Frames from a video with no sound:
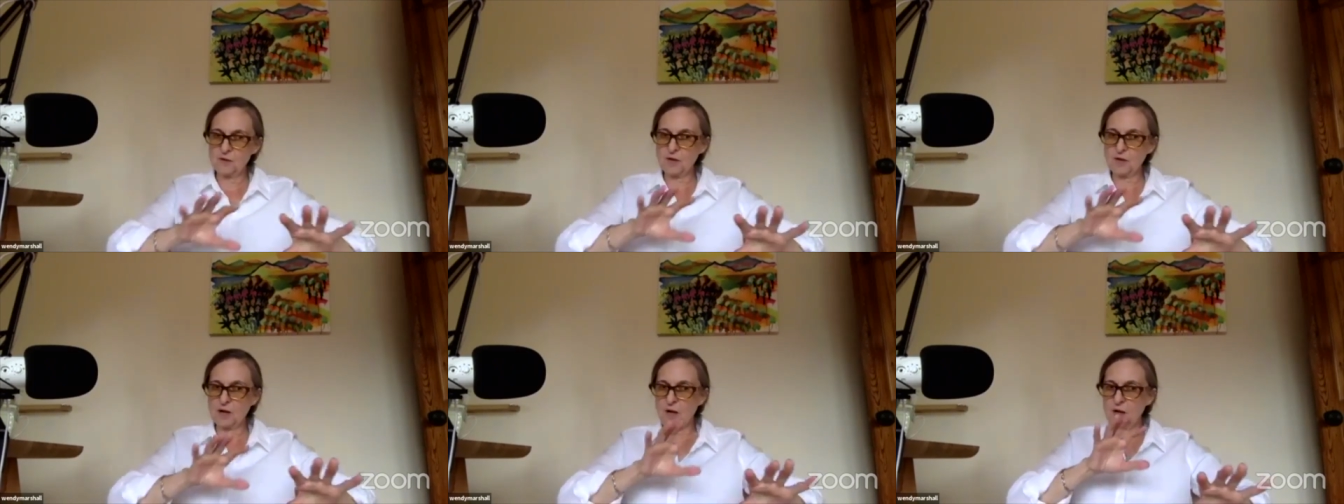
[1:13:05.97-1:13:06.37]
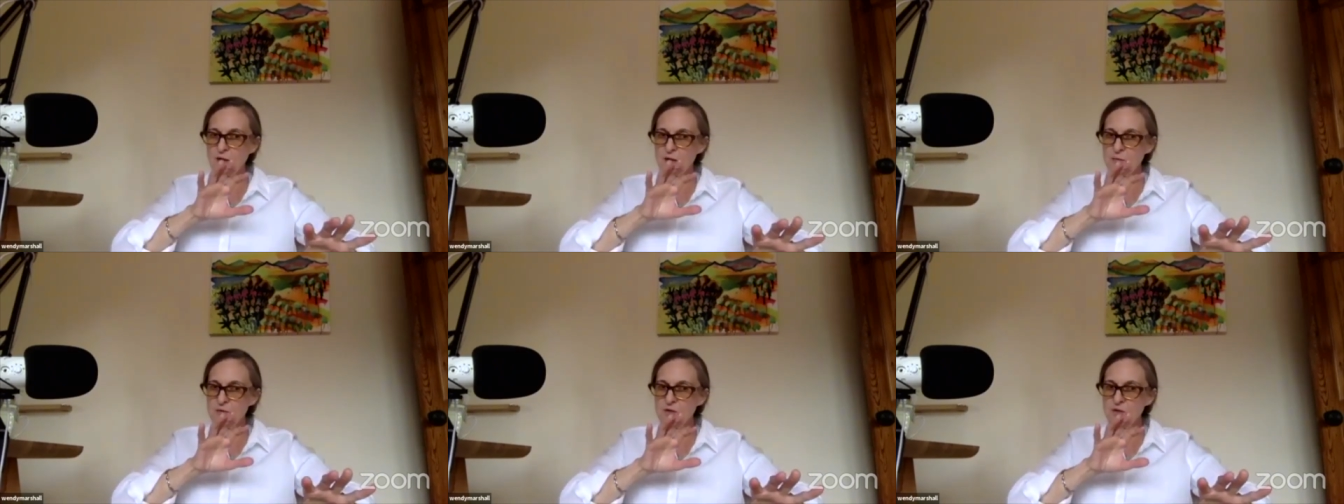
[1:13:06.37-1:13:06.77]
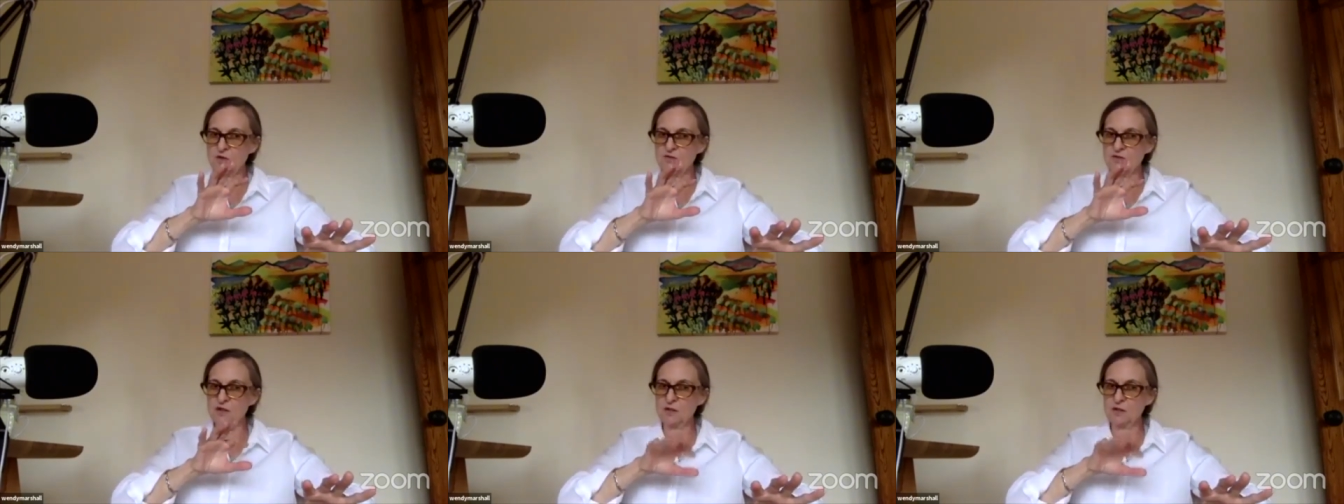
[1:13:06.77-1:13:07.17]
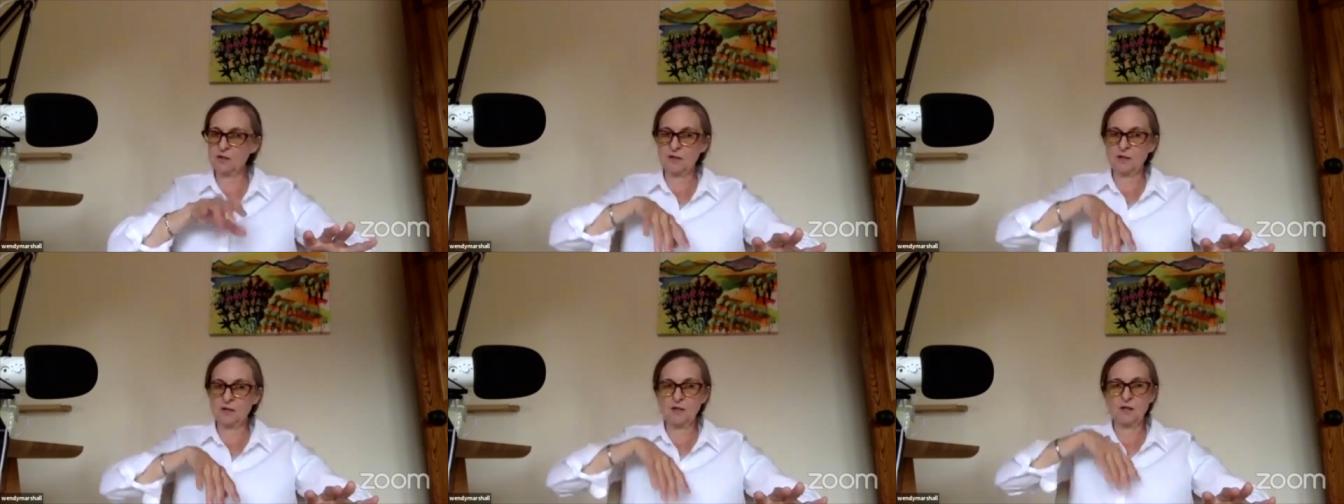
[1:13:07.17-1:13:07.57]
Kind observer,
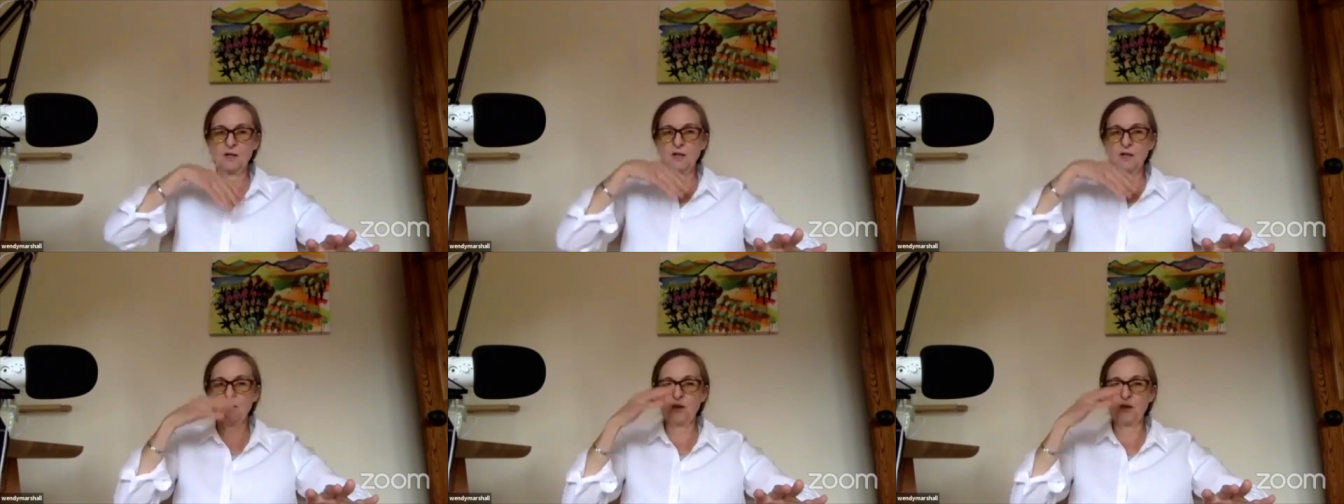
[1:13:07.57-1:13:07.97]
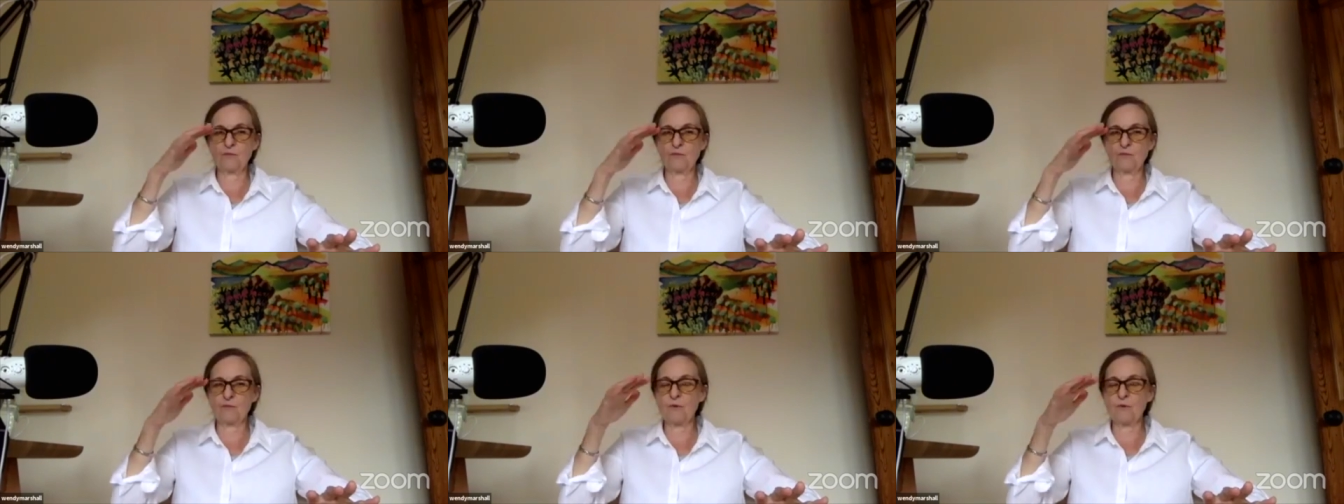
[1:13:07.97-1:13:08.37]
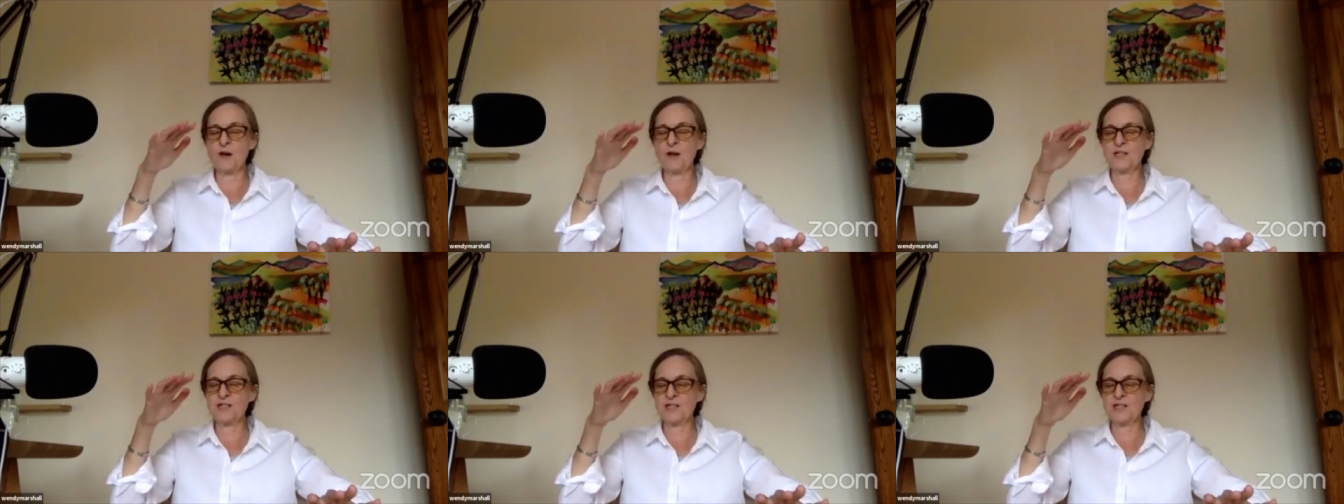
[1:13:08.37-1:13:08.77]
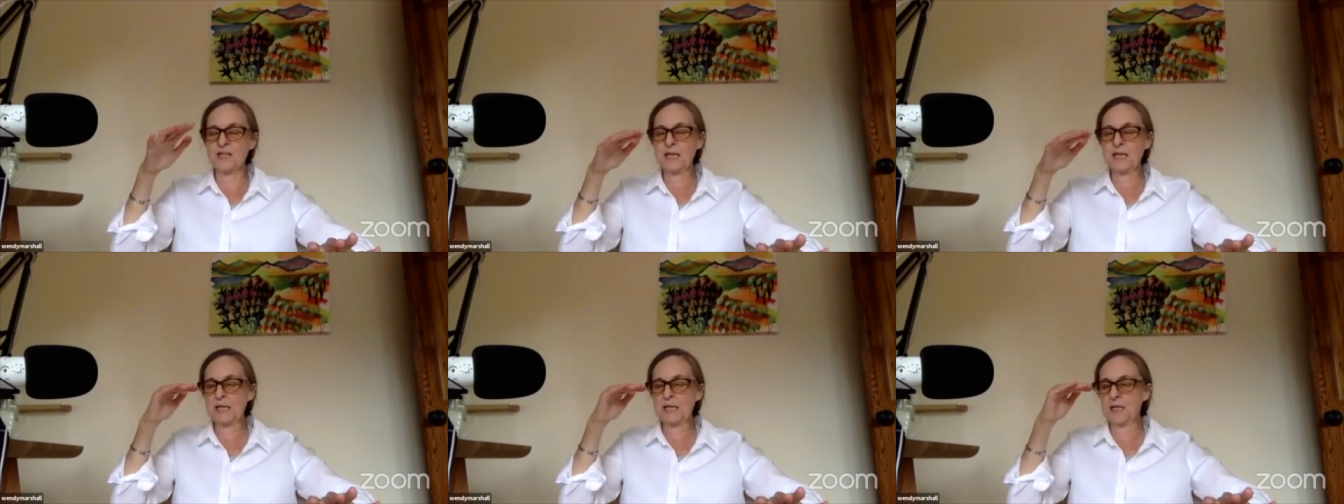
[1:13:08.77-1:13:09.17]
and then
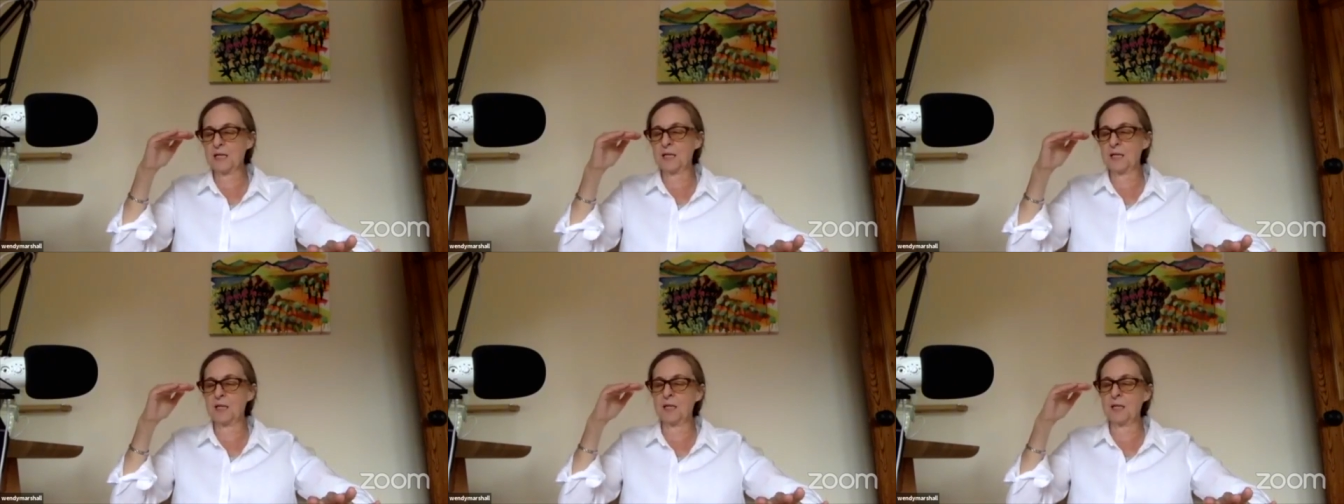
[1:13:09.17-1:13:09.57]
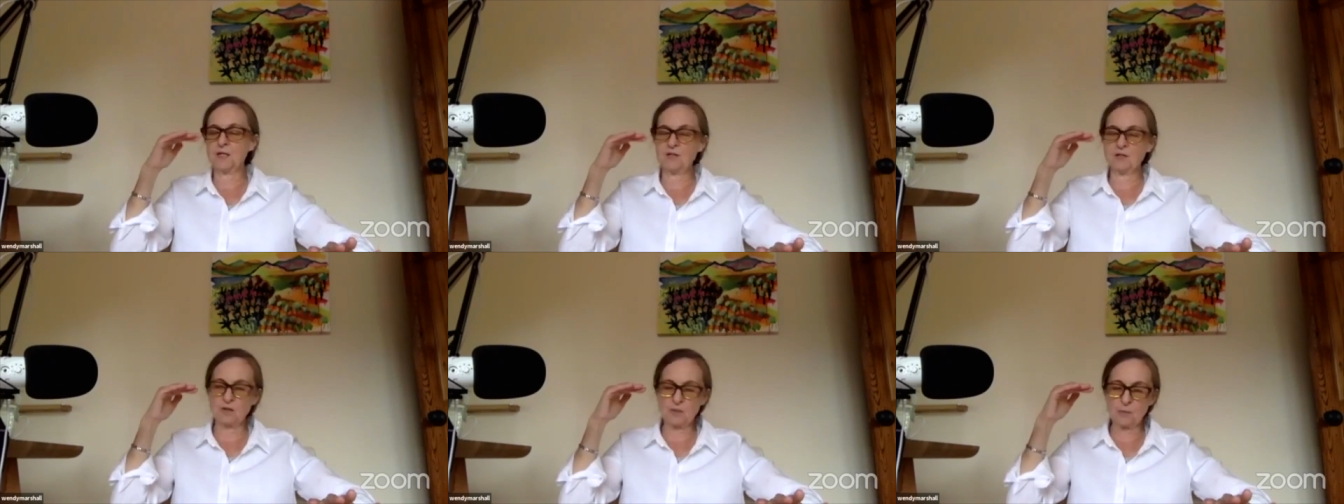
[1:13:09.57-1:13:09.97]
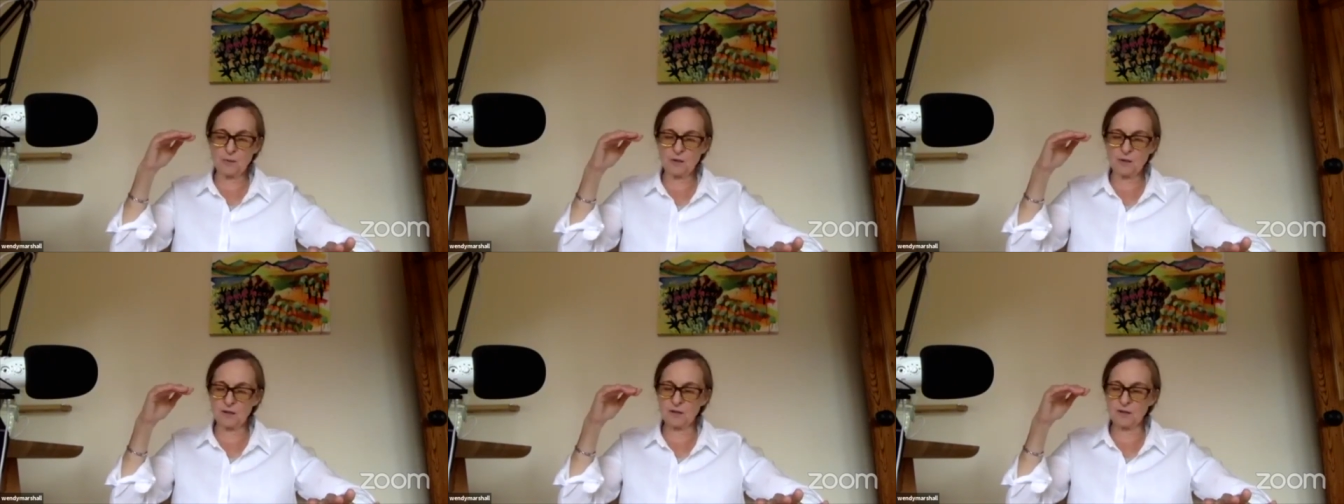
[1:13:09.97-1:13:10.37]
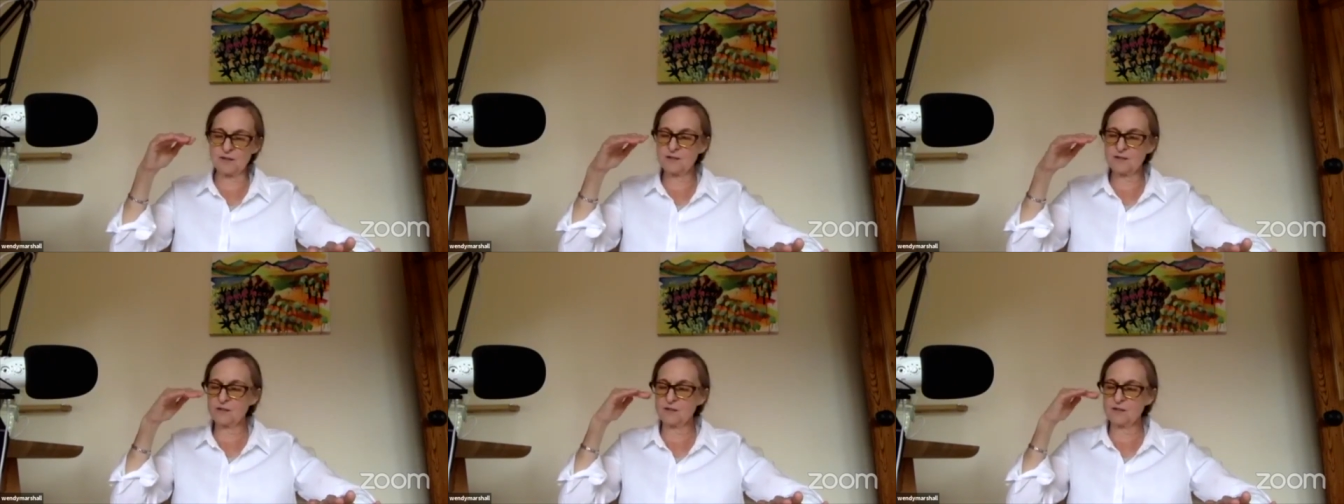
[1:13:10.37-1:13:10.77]
rising into the
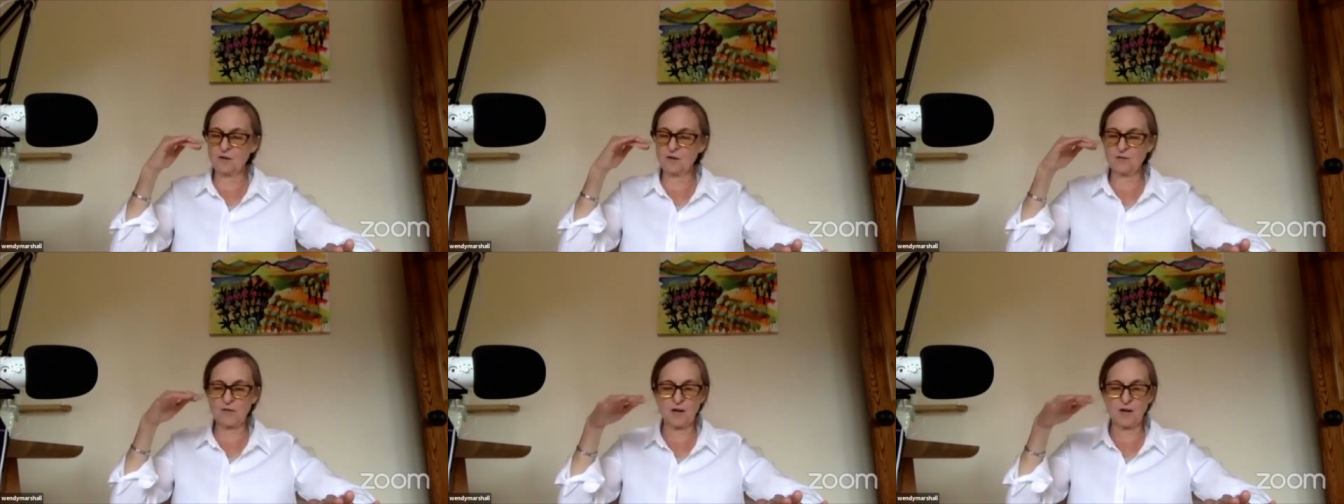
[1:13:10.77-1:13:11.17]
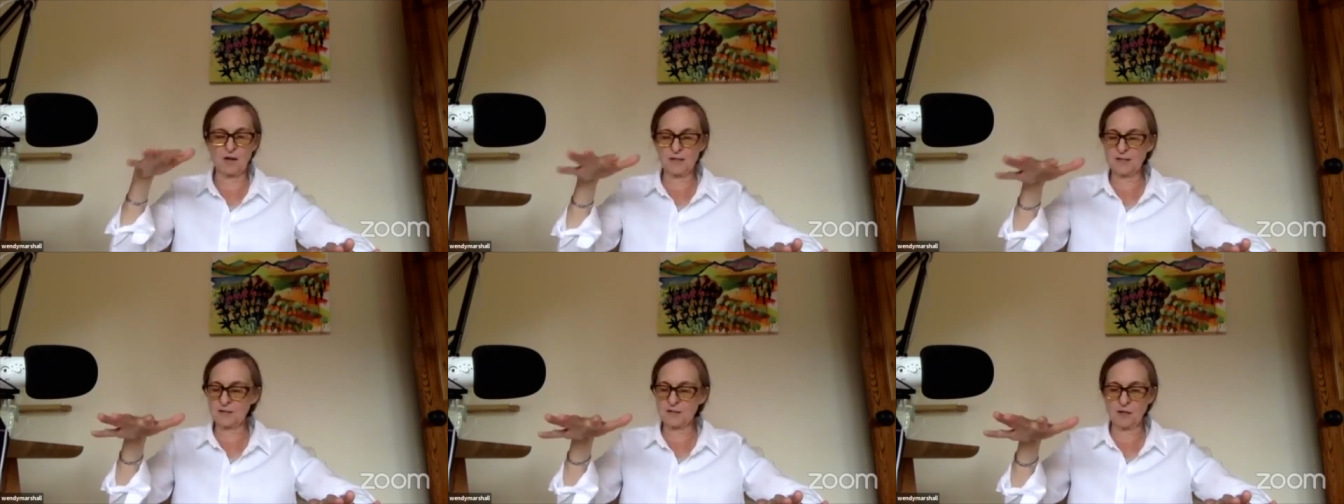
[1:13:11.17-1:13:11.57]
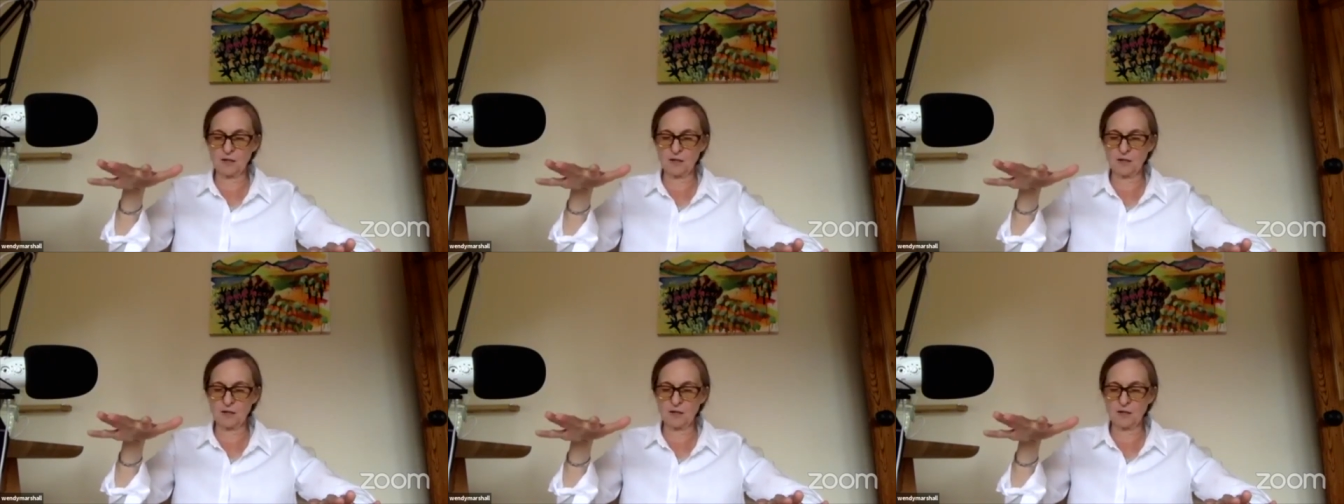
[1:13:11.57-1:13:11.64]
peace of the higher self.